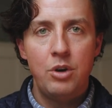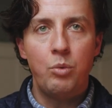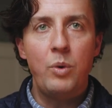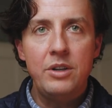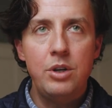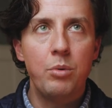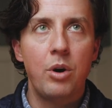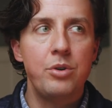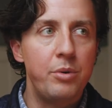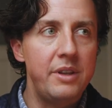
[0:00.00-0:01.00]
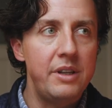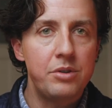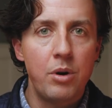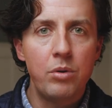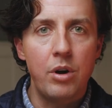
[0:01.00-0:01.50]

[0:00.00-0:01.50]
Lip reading: when you are doing these cold